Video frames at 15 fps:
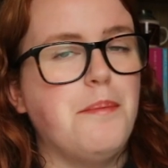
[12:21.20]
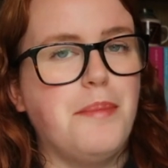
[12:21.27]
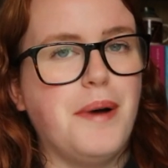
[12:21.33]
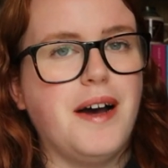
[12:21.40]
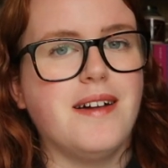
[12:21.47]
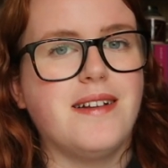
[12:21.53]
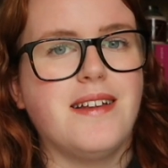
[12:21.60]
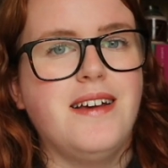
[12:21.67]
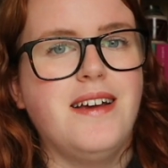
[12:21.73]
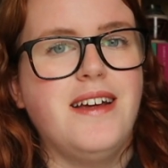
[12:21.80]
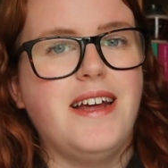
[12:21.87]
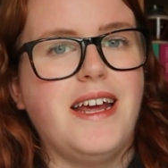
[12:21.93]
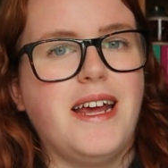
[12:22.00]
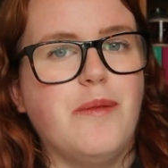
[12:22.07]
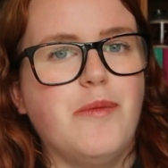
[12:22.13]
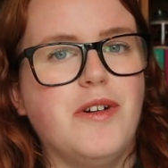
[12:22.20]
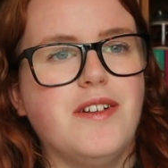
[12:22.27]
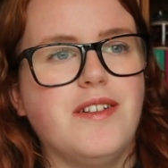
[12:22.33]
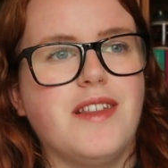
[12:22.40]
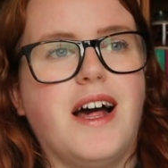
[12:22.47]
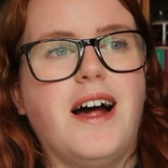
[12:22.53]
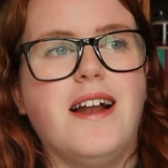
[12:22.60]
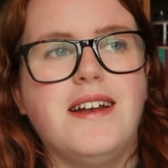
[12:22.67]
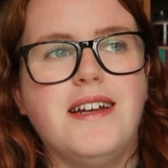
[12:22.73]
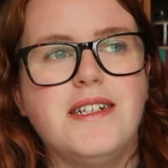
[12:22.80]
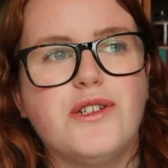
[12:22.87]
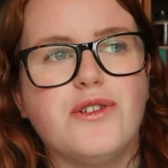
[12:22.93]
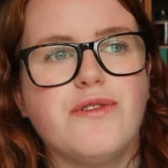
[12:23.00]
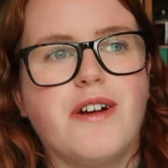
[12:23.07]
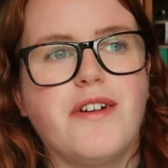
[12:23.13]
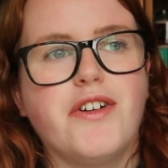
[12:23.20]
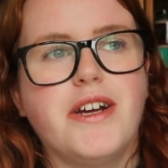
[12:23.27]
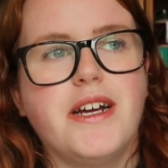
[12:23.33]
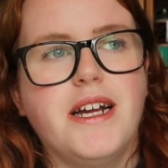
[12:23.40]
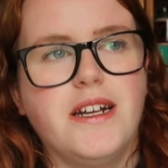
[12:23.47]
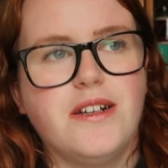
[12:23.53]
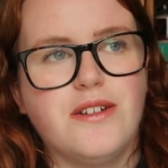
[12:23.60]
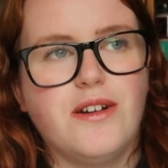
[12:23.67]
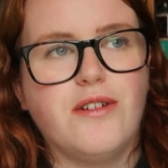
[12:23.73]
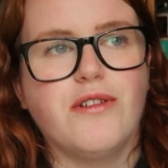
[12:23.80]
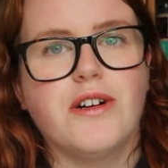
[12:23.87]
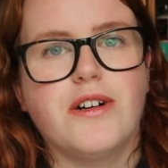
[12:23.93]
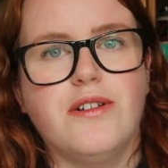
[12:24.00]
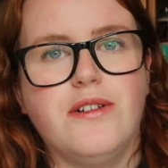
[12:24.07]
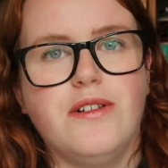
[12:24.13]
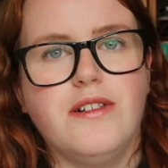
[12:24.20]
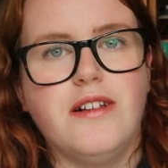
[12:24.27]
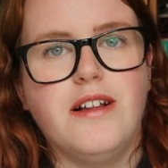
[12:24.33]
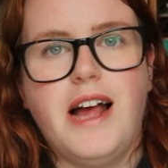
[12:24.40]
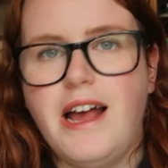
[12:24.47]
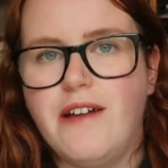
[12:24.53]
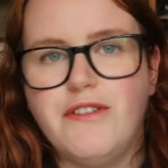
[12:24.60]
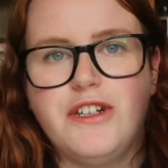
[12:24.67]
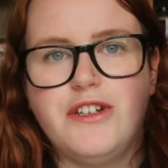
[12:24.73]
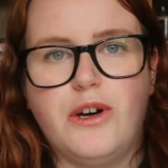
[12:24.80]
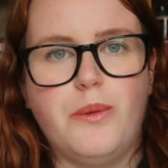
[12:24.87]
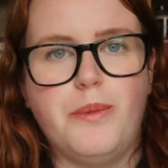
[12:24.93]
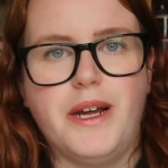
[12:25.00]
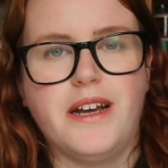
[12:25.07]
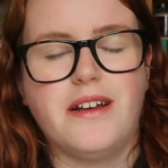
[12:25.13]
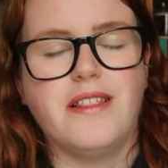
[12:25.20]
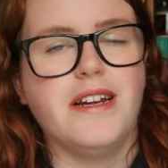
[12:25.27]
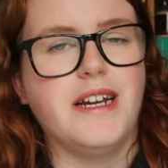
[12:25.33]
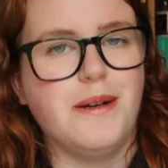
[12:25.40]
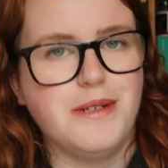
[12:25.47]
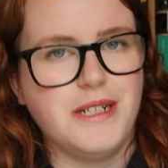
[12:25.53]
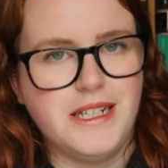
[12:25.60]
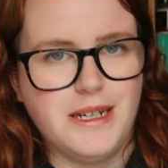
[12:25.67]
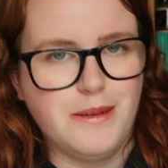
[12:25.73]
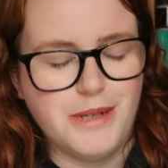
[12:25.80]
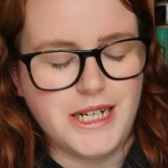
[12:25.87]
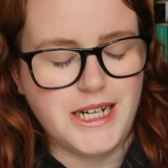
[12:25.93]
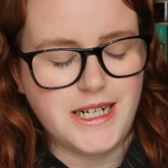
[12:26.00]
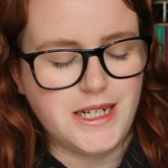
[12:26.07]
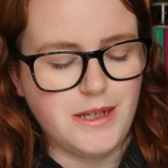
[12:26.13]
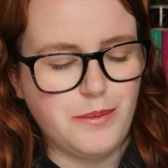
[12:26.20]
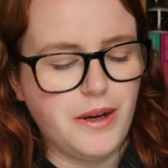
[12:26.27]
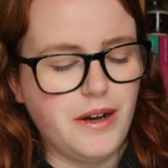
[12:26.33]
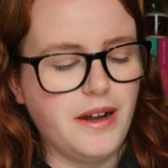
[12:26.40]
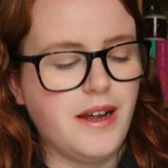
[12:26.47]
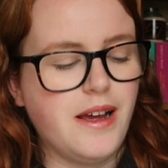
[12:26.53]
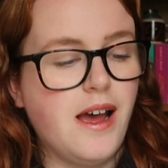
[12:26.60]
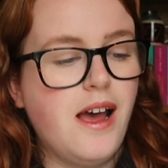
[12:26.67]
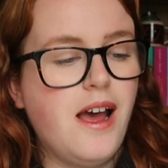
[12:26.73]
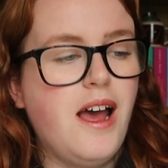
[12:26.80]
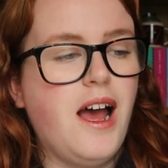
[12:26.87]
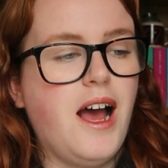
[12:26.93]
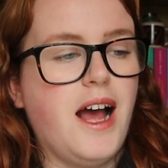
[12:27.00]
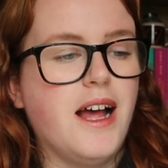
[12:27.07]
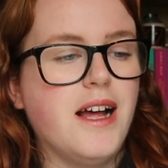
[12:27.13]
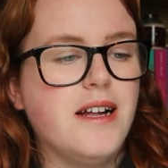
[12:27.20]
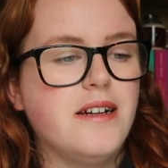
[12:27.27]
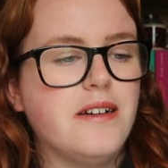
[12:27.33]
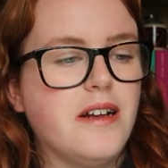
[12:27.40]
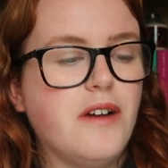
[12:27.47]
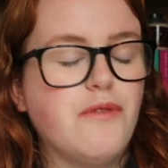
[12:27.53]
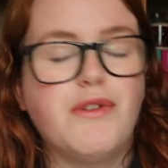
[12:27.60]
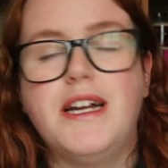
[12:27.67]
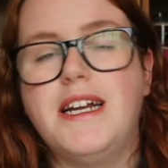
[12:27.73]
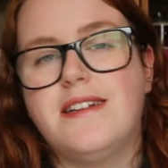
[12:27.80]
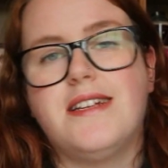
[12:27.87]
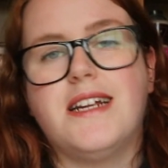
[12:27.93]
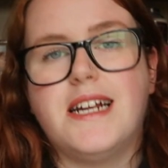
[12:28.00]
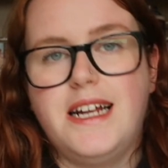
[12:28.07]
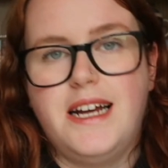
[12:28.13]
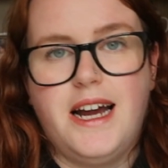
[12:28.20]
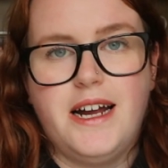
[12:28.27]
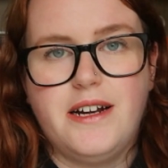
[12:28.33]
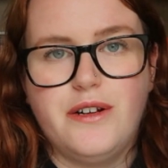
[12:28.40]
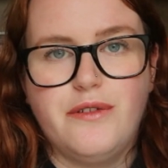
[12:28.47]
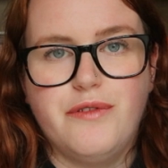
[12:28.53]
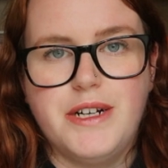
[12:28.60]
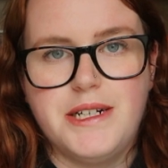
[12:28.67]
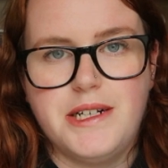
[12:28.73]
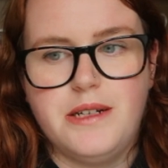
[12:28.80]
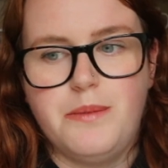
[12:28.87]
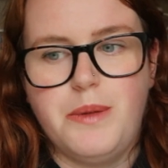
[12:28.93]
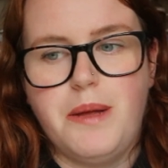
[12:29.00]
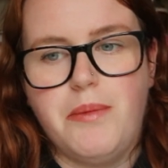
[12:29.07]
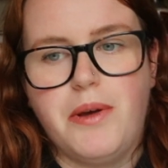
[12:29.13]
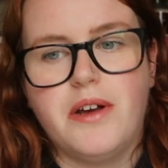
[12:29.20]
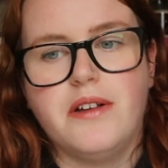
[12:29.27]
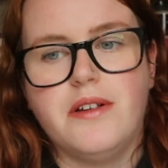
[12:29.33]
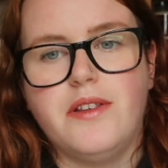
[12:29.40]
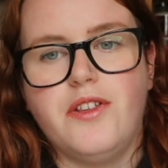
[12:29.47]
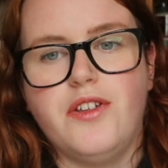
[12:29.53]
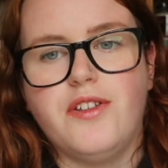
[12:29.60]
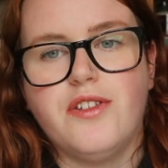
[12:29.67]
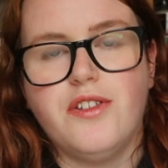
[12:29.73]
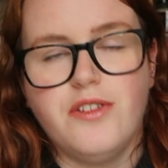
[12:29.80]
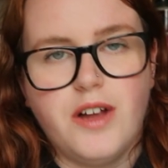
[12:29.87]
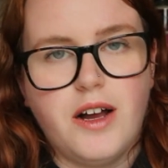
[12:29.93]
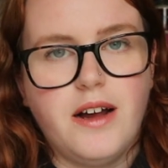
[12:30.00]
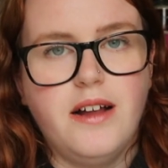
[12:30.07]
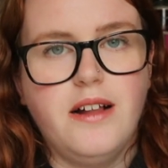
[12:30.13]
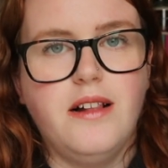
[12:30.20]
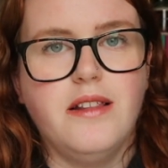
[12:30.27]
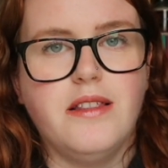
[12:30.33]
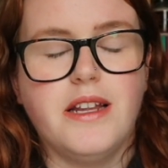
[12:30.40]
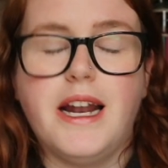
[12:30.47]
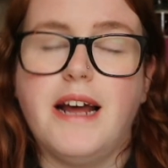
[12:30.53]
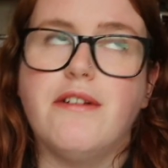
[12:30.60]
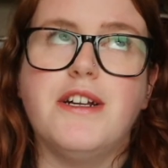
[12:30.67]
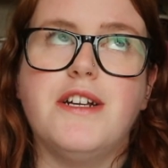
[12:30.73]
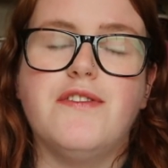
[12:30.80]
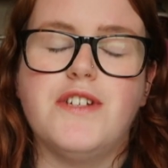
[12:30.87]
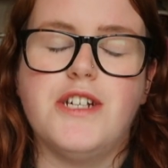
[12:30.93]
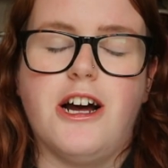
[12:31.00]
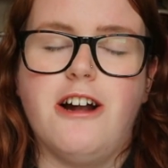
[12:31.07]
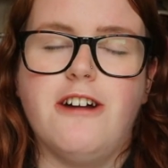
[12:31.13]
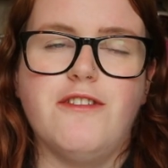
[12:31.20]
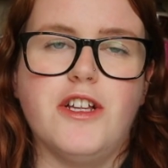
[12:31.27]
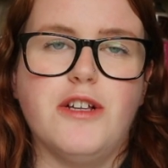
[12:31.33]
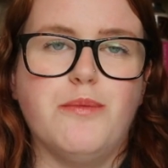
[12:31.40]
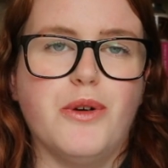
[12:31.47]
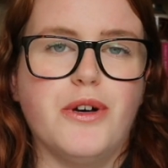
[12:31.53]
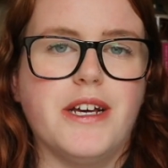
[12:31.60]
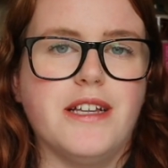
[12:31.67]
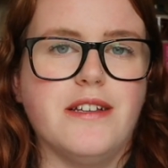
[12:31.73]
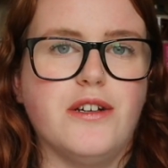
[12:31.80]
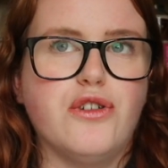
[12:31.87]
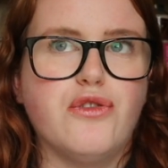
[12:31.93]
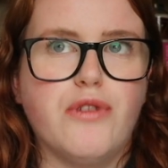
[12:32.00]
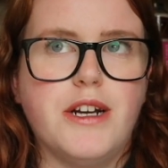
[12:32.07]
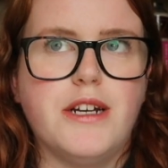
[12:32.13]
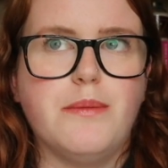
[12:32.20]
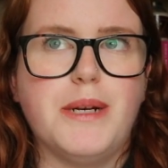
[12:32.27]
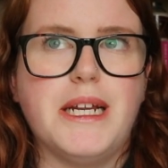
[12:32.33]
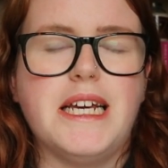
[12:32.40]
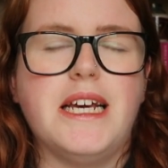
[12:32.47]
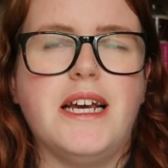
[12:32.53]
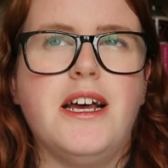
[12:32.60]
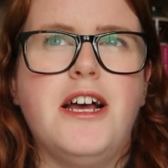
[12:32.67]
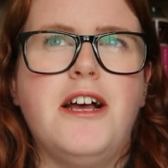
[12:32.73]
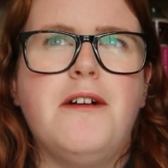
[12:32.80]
but it was that literary, historical, heavy topic that I was intimidated by. And realistically, I had no reason to be, because the narrative style of this book is incredibly